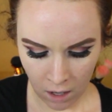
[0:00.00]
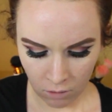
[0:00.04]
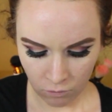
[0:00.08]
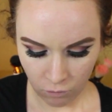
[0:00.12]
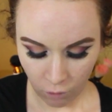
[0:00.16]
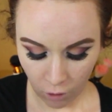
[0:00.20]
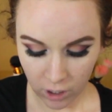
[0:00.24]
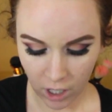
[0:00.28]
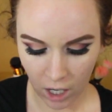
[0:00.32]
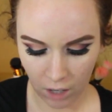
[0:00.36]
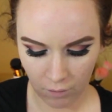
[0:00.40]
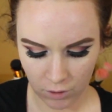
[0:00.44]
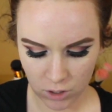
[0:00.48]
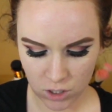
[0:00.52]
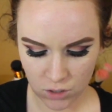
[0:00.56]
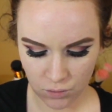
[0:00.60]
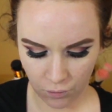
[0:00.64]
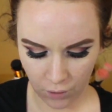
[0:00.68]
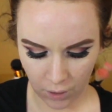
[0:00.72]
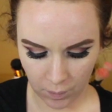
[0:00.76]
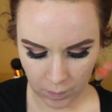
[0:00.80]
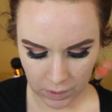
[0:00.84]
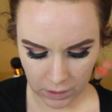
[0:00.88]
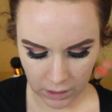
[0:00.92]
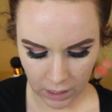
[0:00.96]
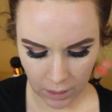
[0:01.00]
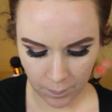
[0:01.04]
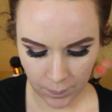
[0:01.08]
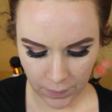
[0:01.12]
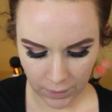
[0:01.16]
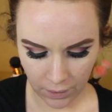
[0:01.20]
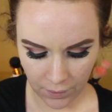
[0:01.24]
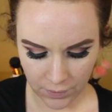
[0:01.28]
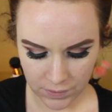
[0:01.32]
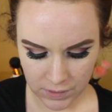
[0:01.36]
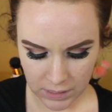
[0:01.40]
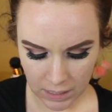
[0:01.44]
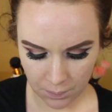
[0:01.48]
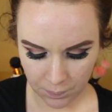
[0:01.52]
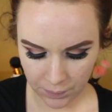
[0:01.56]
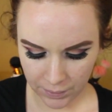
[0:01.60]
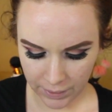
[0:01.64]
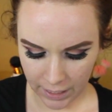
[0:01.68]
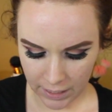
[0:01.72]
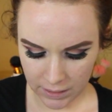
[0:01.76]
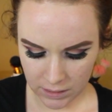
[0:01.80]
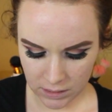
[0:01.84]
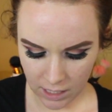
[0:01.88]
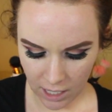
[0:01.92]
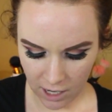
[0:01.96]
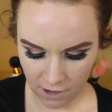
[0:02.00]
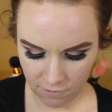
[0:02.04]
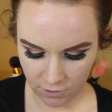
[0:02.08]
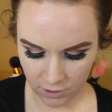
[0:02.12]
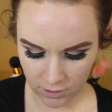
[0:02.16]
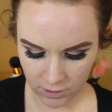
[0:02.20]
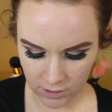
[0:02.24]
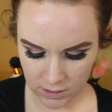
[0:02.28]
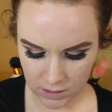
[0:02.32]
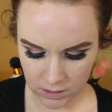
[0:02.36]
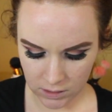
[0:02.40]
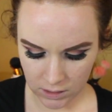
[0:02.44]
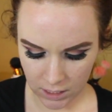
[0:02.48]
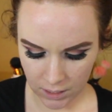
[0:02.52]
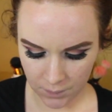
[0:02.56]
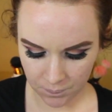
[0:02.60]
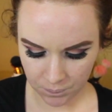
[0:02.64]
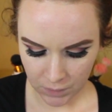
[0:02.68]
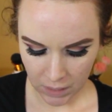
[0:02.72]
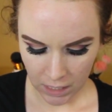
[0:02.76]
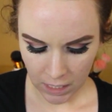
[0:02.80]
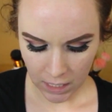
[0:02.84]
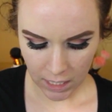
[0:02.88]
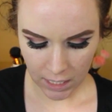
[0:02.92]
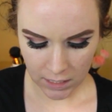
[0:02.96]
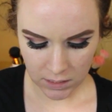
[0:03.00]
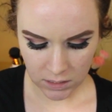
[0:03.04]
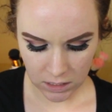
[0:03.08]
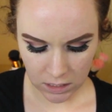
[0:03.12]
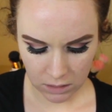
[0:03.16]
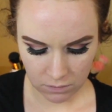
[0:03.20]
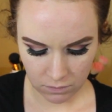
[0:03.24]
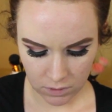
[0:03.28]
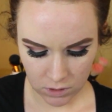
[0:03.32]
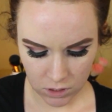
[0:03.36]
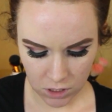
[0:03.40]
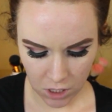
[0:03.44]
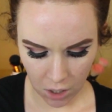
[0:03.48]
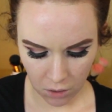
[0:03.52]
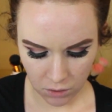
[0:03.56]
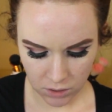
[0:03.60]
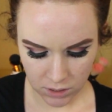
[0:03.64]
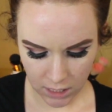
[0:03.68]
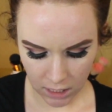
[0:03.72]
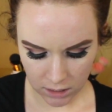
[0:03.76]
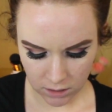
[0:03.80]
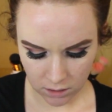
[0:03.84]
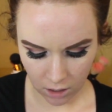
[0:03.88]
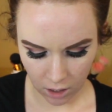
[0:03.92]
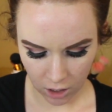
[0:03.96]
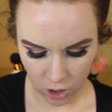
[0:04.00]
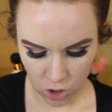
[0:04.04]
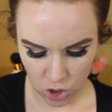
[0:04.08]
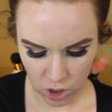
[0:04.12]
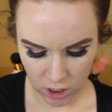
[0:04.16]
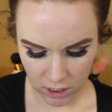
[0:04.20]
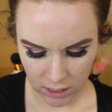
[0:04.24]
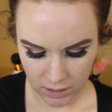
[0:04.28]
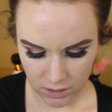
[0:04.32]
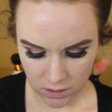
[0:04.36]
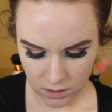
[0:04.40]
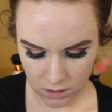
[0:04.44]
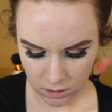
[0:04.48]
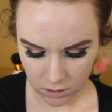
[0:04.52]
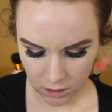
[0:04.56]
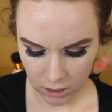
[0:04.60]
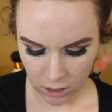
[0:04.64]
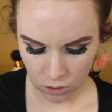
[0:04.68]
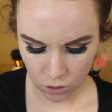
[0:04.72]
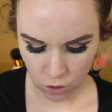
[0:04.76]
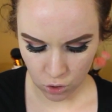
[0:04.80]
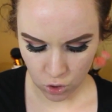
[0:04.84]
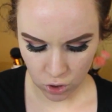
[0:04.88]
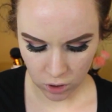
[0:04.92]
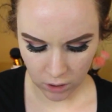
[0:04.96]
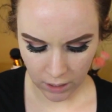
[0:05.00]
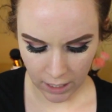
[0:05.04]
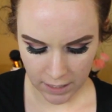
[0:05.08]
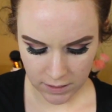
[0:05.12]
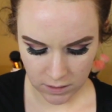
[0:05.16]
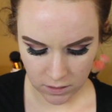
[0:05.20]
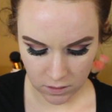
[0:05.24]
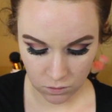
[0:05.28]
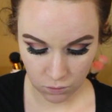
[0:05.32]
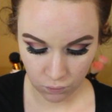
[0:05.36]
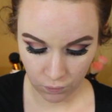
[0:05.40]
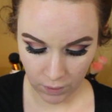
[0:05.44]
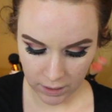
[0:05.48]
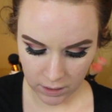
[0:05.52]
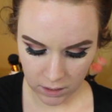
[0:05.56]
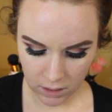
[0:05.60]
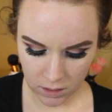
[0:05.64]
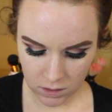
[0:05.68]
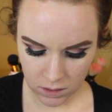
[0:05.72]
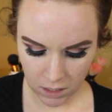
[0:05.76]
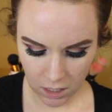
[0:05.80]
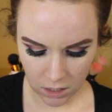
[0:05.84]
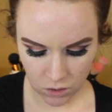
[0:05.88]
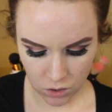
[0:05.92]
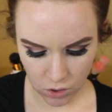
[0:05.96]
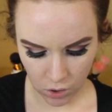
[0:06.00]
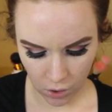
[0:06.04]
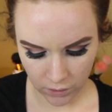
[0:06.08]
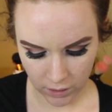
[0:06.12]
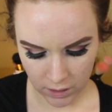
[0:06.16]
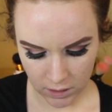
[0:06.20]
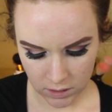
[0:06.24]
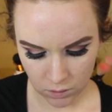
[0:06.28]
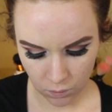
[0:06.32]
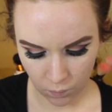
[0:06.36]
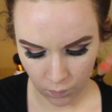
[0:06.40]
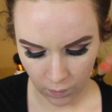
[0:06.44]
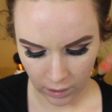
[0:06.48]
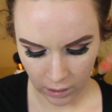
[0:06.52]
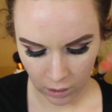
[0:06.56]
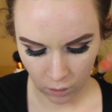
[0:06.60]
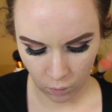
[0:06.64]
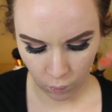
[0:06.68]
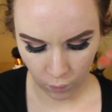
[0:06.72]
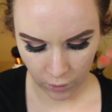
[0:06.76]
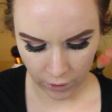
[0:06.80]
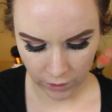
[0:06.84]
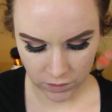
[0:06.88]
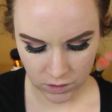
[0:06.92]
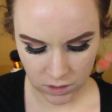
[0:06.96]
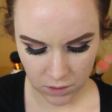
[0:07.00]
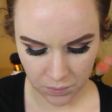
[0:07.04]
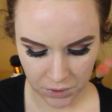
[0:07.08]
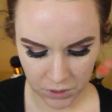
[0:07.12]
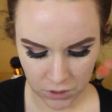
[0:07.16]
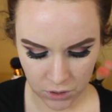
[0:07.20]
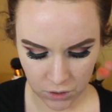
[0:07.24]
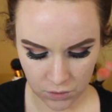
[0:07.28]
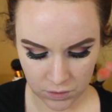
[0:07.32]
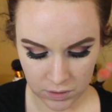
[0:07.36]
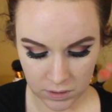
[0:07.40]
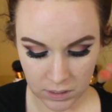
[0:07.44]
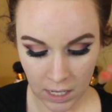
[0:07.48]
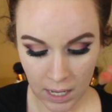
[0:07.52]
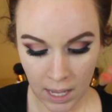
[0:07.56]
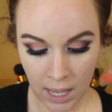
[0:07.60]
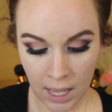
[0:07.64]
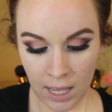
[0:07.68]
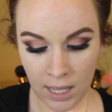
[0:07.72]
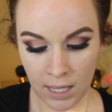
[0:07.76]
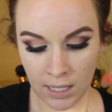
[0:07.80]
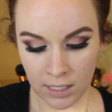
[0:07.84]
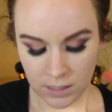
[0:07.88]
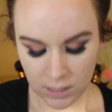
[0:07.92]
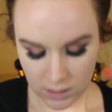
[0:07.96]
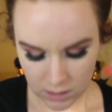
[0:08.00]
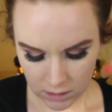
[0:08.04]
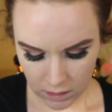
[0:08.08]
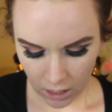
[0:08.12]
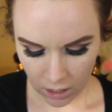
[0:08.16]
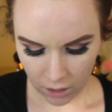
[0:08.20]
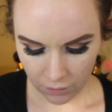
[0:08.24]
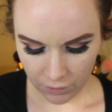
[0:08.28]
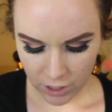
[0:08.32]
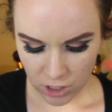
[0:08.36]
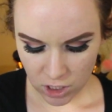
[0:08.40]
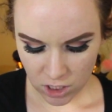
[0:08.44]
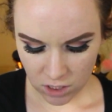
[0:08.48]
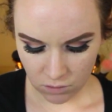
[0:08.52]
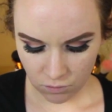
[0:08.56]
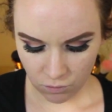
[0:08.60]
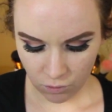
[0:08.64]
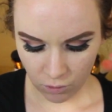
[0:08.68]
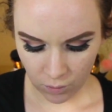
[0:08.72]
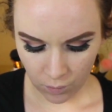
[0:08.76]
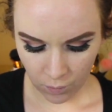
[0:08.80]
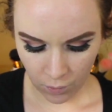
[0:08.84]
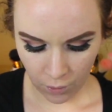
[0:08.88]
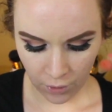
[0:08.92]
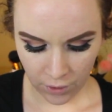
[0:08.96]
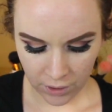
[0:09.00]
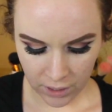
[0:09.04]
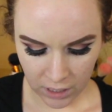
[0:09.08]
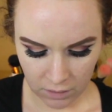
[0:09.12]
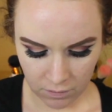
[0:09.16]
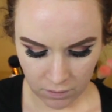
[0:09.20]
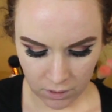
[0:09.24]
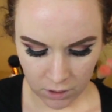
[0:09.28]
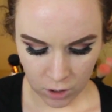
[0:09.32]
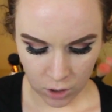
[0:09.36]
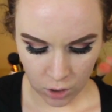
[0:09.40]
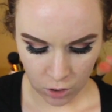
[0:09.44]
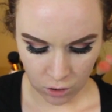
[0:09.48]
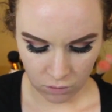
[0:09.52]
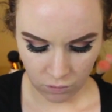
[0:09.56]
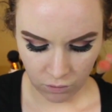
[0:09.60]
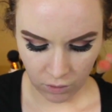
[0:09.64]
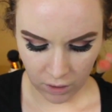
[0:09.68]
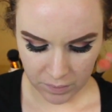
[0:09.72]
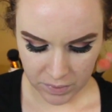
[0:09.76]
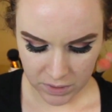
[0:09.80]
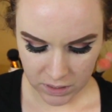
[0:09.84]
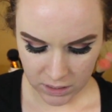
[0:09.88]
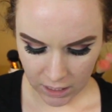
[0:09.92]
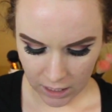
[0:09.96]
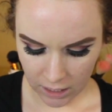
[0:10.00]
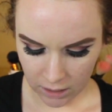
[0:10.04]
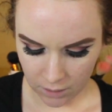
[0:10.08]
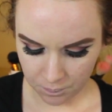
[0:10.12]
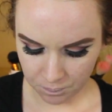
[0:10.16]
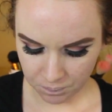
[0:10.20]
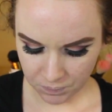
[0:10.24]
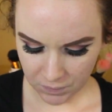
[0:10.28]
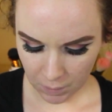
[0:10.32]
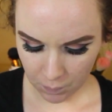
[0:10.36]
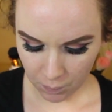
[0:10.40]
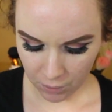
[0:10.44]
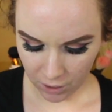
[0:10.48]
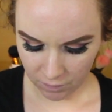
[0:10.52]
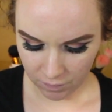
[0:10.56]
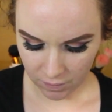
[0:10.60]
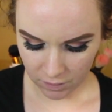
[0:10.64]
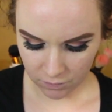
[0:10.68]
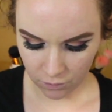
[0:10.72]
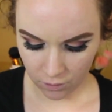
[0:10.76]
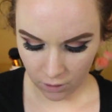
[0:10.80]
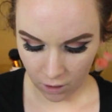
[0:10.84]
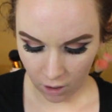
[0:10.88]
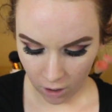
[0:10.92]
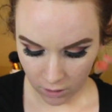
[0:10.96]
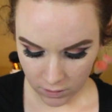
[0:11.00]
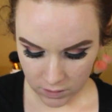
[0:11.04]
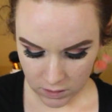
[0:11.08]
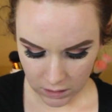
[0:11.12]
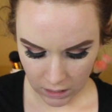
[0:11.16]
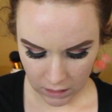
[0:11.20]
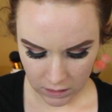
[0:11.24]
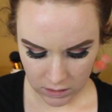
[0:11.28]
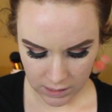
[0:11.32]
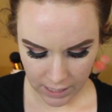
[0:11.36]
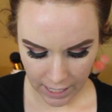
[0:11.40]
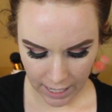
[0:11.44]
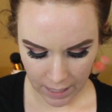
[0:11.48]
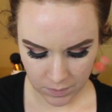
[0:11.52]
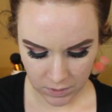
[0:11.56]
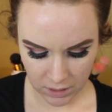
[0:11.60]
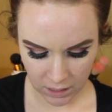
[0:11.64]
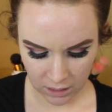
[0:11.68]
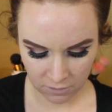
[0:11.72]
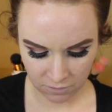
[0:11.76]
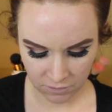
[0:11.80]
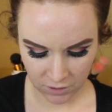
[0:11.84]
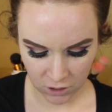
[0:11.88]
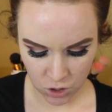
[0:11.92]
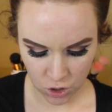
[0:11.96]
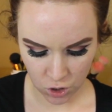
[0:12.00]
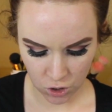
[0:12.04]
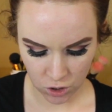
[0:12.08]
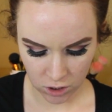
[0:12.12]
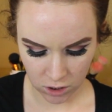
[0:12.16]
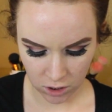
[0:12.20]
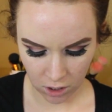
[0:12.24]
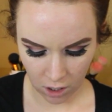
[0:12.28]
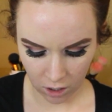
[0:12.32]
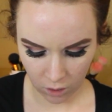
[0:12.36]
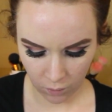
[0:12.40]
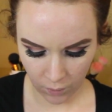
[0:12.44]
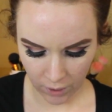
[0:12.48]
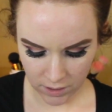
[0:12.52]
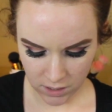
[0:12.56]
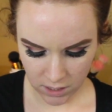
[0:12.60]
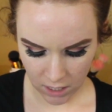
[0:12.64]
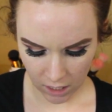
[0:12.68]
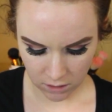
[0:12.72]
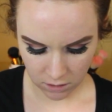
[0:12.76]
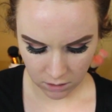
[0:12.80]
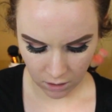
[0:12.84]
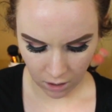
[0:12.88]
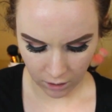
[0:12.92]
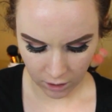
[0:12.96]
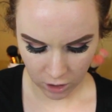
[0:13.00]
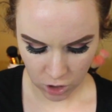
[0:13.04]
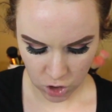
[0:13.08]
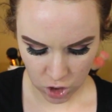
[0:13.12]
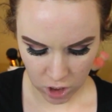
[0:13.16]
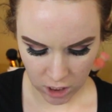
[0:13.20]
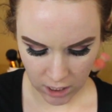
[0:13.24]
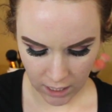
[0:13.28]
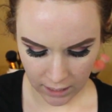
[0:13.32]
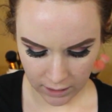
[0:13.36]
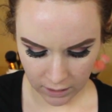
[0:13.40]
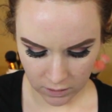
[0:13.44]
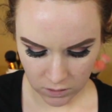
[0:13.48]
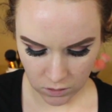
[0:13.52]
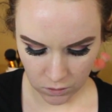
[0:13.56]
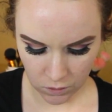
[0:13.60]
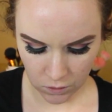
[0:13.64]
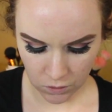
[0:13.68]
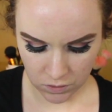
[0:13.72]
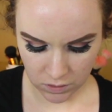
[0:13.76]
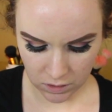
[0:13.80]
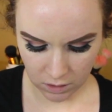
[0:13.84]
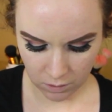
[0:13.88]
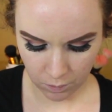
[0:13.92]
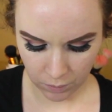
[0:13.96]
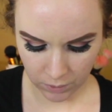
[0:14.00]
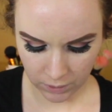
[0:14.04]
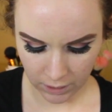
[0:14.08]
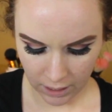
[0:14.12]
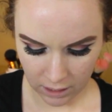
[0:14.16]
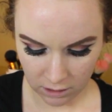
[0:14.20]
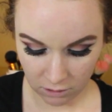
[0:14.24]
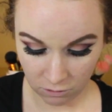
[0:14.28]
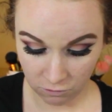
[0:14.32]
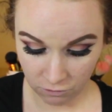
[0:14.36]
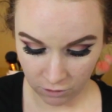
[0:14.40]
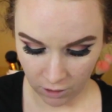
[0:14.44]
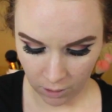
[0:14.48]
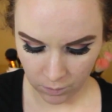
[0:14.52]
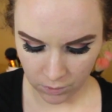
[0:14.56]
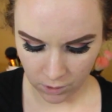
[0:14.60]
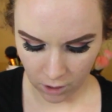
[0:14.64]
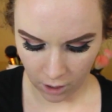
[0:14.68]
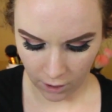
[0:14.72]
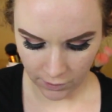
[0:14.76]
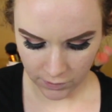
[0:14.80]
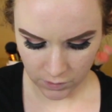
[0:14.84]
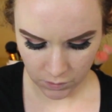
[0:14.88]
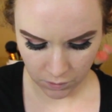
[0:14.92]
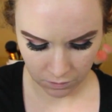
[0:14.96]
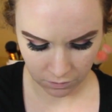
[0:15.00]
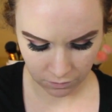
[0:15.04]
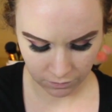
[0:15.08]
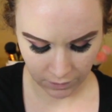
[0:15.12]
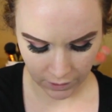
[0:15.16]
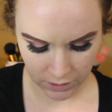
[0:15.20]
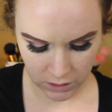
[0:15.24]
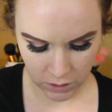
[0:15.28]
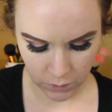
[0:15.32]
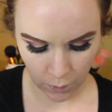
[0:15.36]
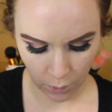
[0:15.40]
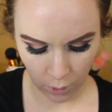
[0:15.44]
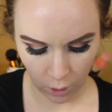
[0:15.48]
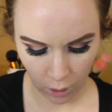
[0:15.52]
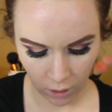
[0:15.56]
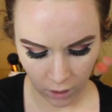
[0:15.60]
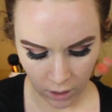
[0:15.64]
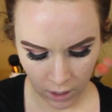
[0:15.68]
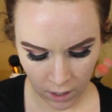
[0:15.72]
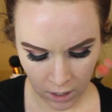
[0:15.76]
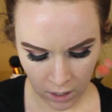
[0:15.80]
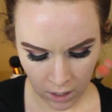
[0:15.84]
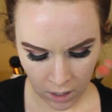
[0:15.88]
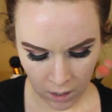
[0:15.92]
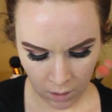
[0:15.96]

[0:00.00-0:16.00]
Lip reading: full coverage formula, builds and blends effortlessly. Its even tone technology instantly neutralizes redness and dullness while it works to reduce discoloration for more even, uniform skin. Perfect for all skin types, it features long wear technology, an exclusive blend from Nars with flexible